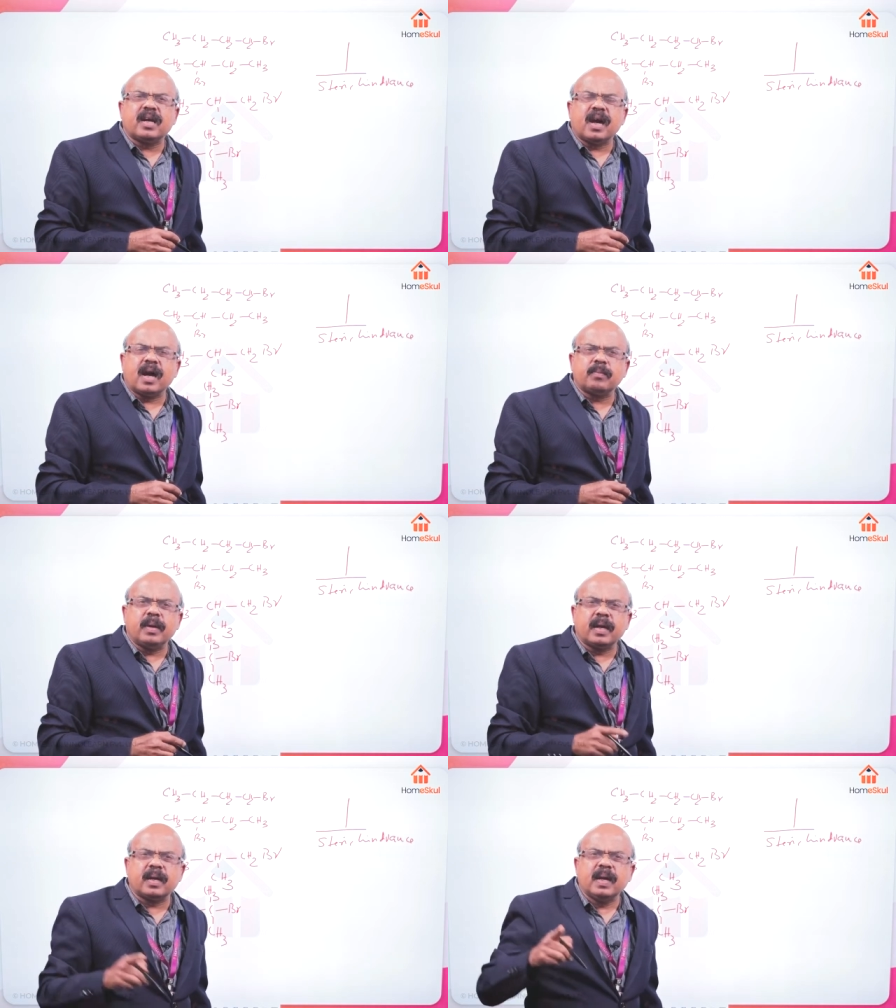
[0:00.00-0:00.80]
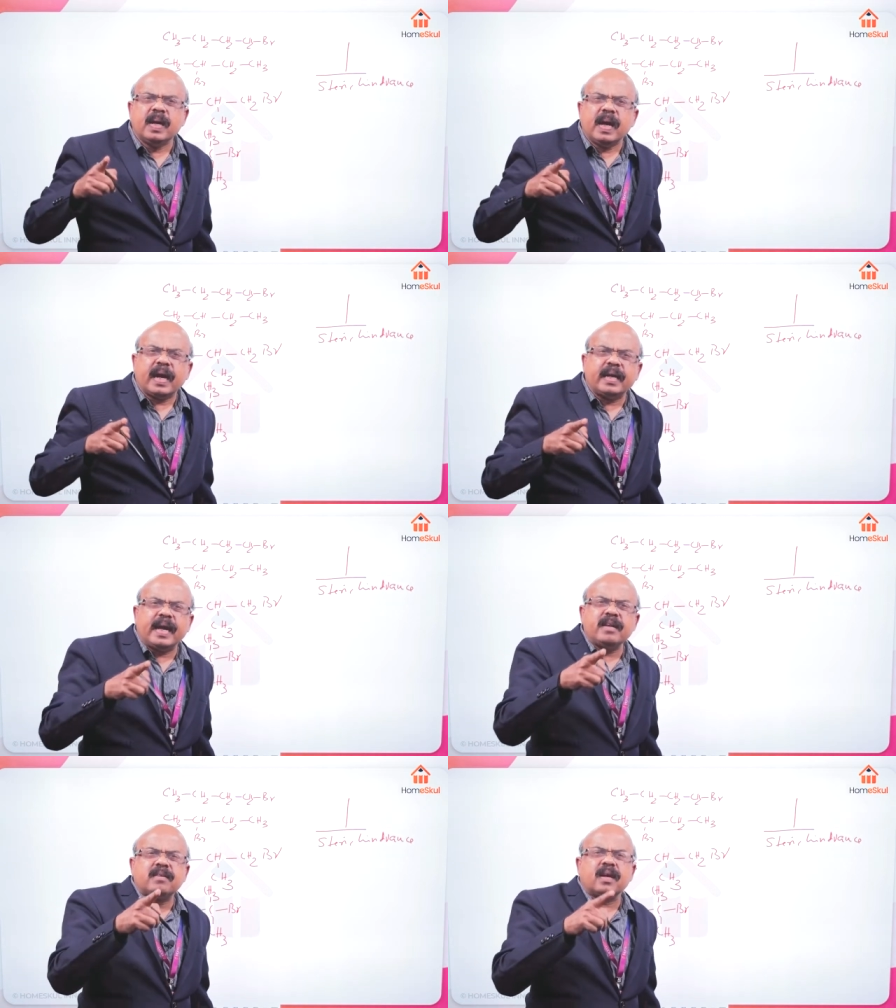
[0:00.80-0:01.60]
carbon,
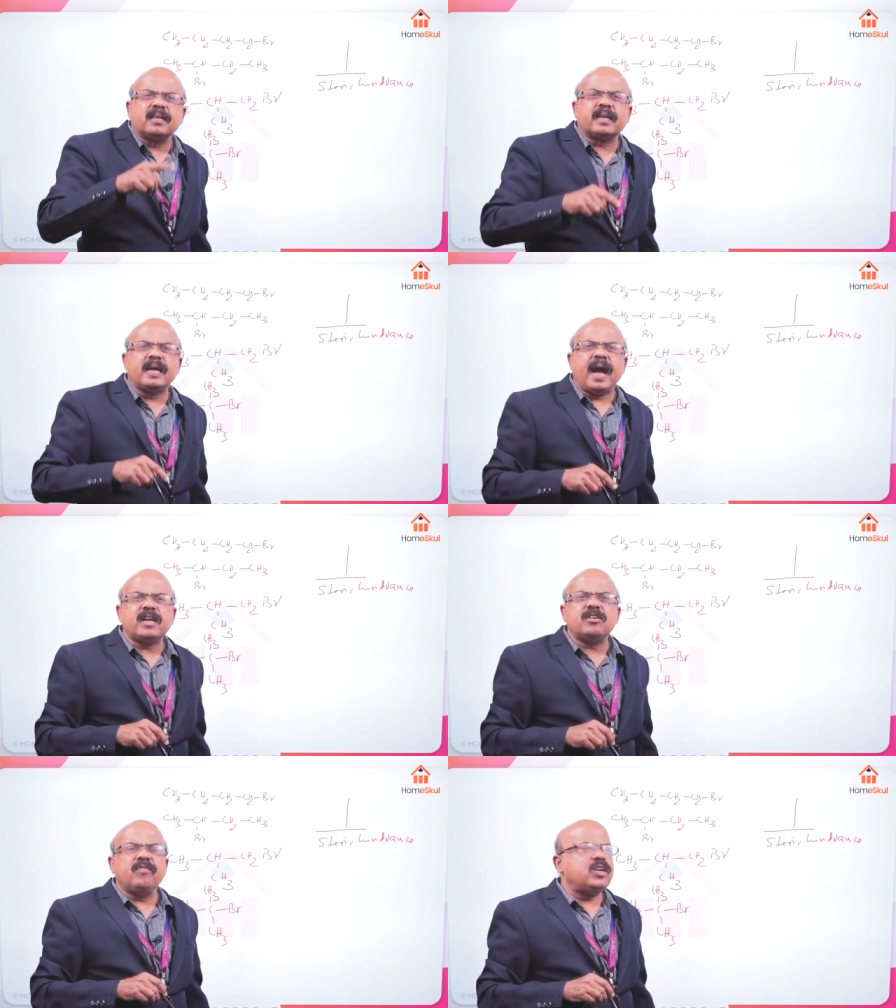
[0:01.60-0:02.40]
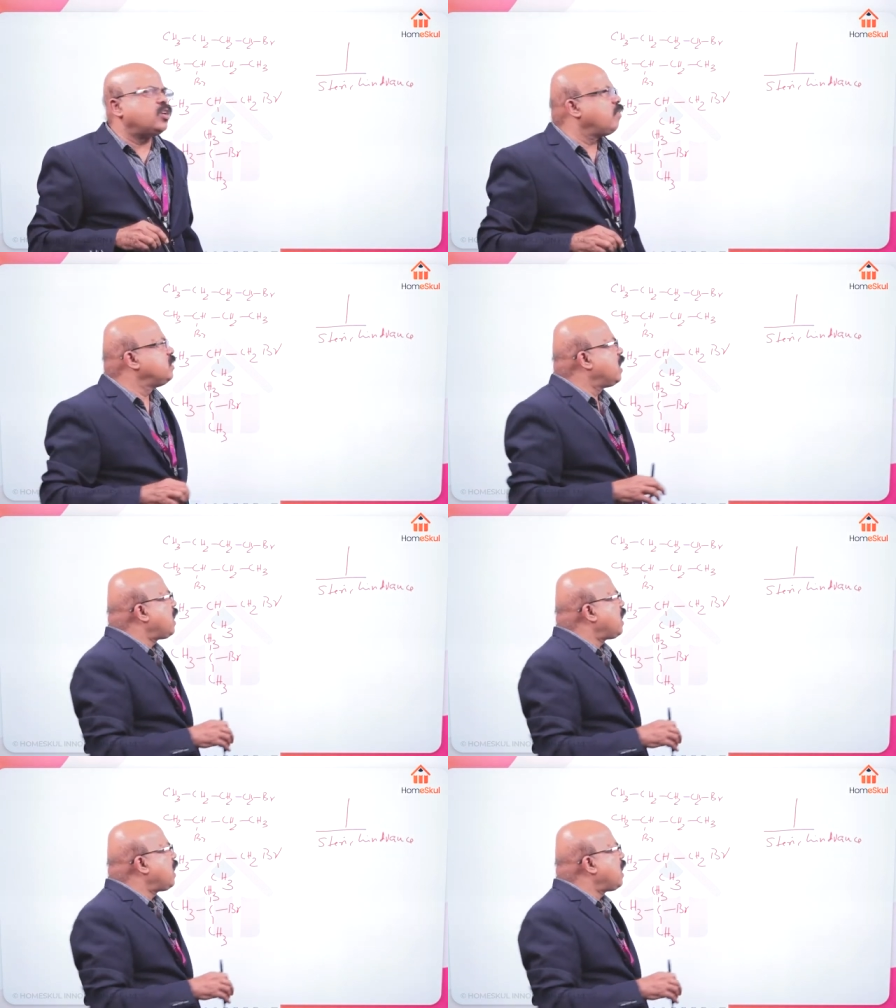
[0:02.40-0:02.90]
greater the reactivity of that